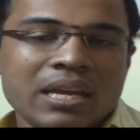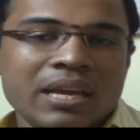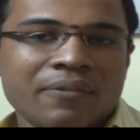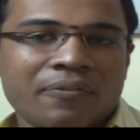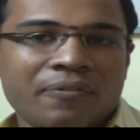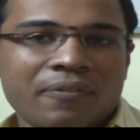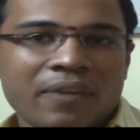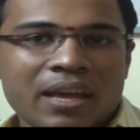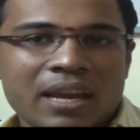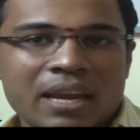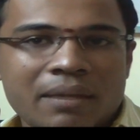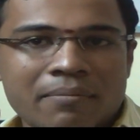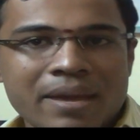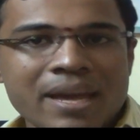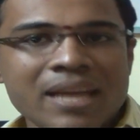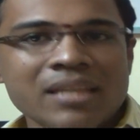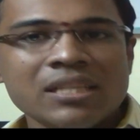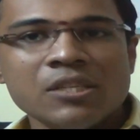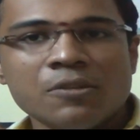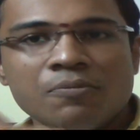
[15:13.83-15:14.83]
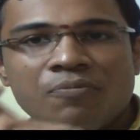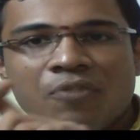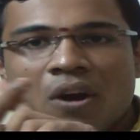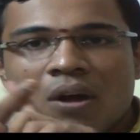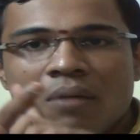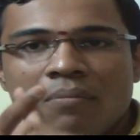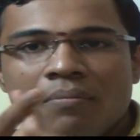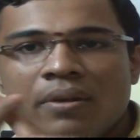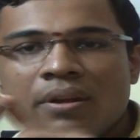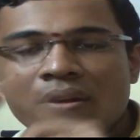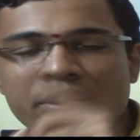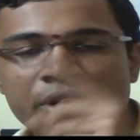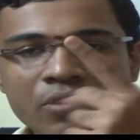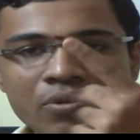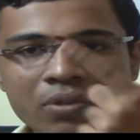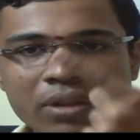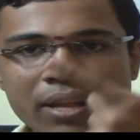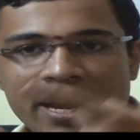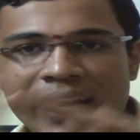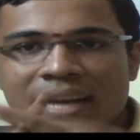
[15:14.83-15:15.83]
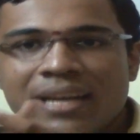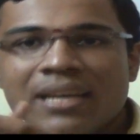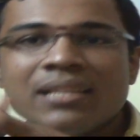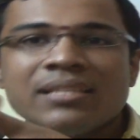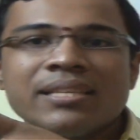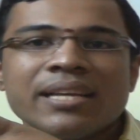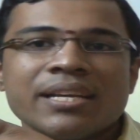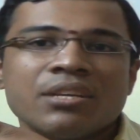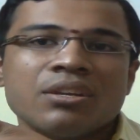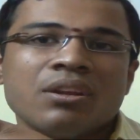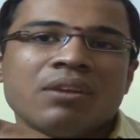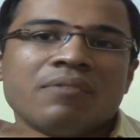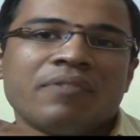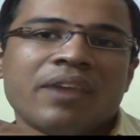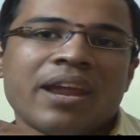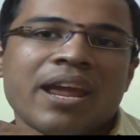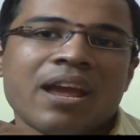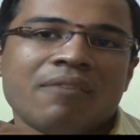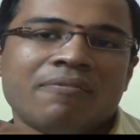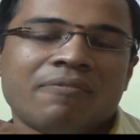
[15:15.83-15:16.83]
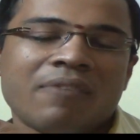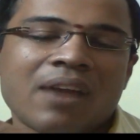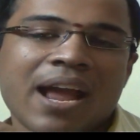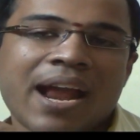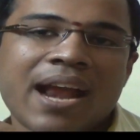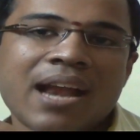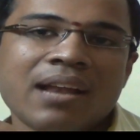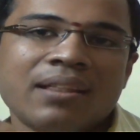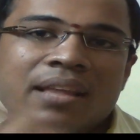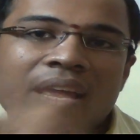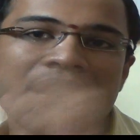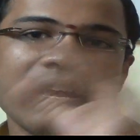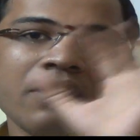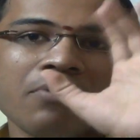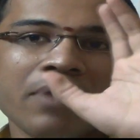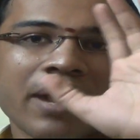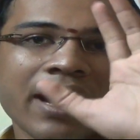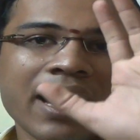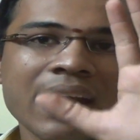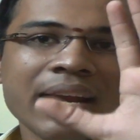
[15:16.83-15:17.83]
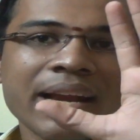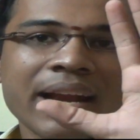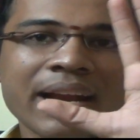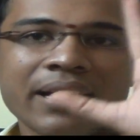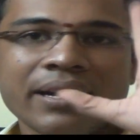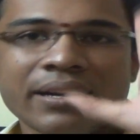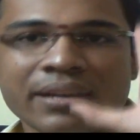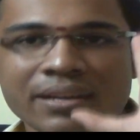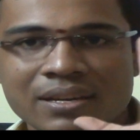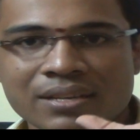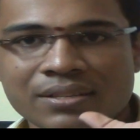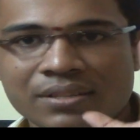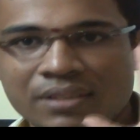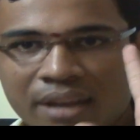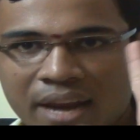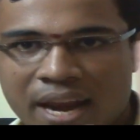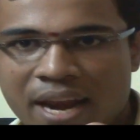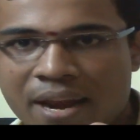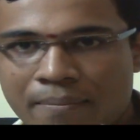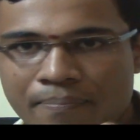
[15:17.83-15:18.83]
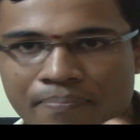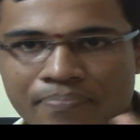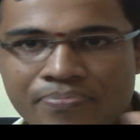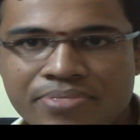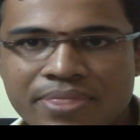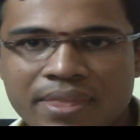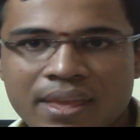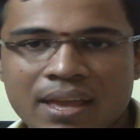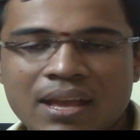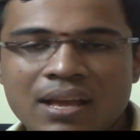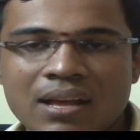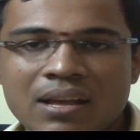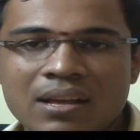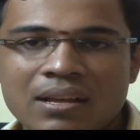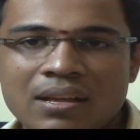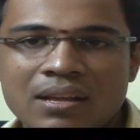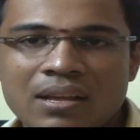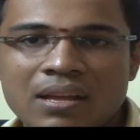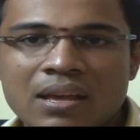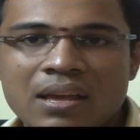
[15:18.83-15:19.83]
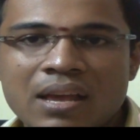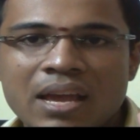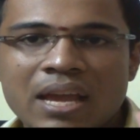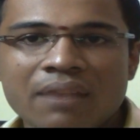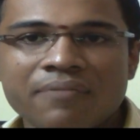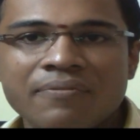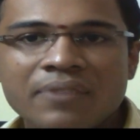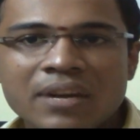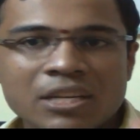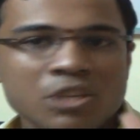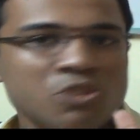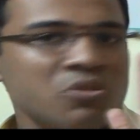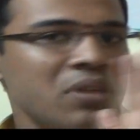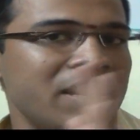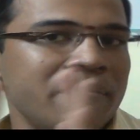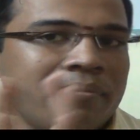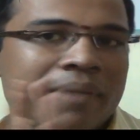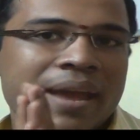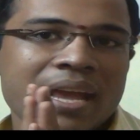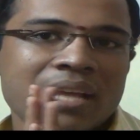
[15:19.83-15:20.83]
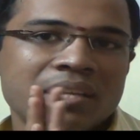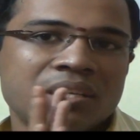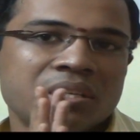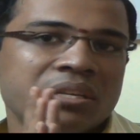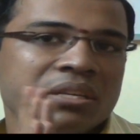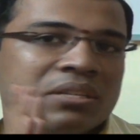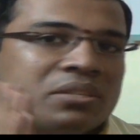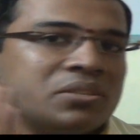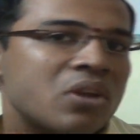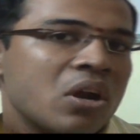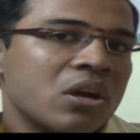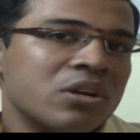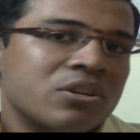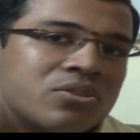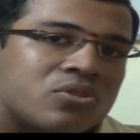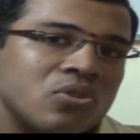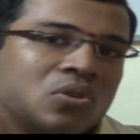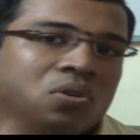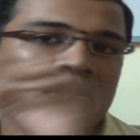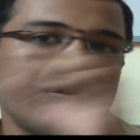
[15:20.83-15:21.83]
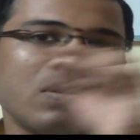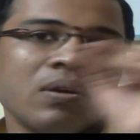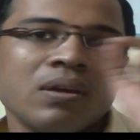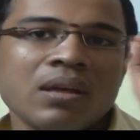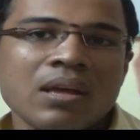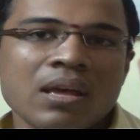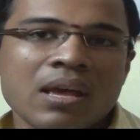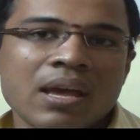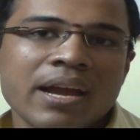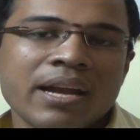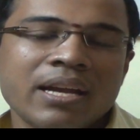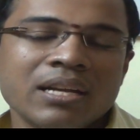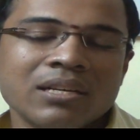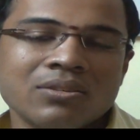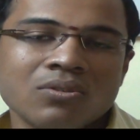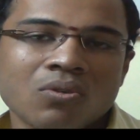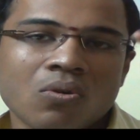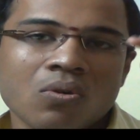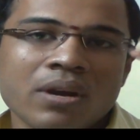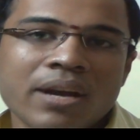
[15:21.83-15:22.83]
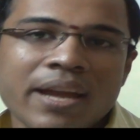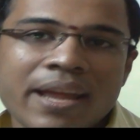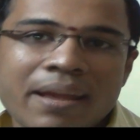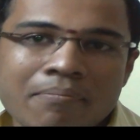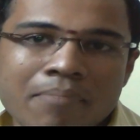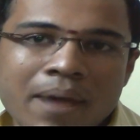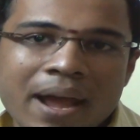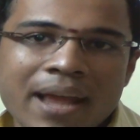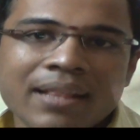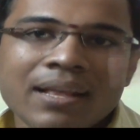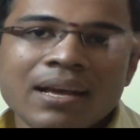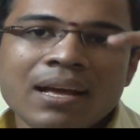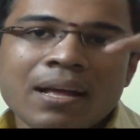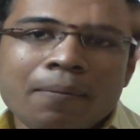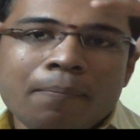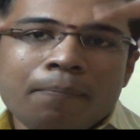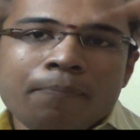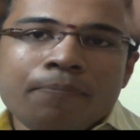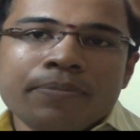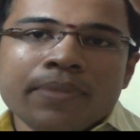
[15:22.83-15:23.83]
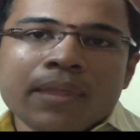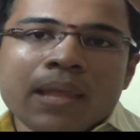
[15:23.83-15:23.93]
If an image is formed due to the intersection of ray of light, then you can get it in a screen. In virtual image, it is not so. It is only by the